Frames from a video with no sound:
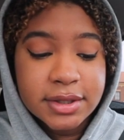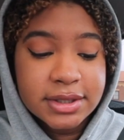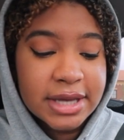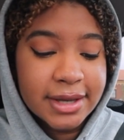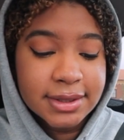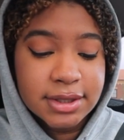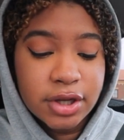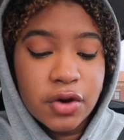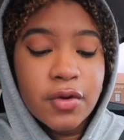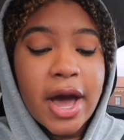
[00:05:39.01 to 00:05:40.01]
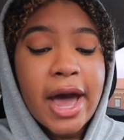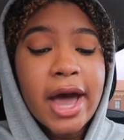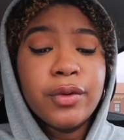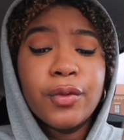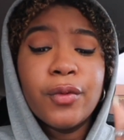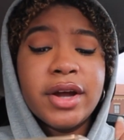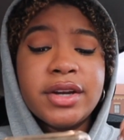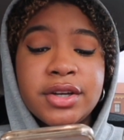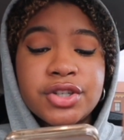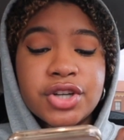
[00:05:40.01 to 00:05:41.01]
Sis, you had one